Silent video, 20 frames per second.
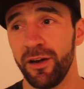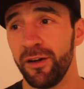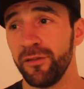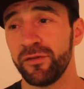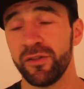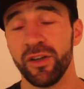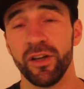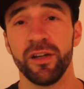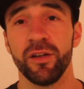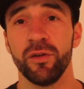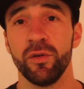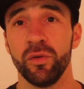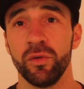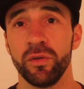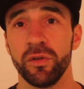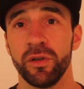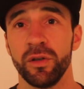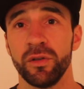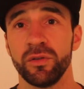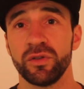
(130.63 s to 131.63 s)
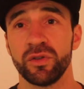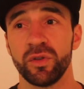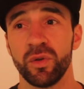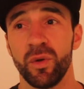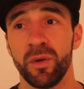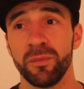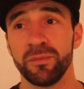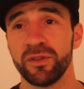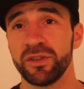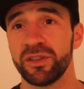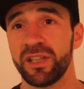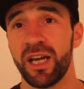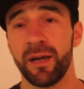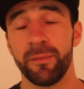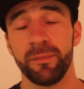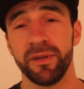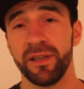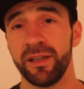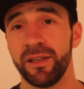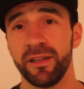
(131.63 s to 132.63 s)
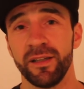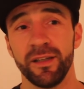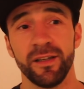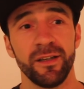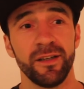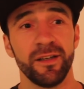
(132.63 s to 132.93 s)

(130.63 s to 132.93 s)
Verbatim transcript: I've done it all, so I'm just happy.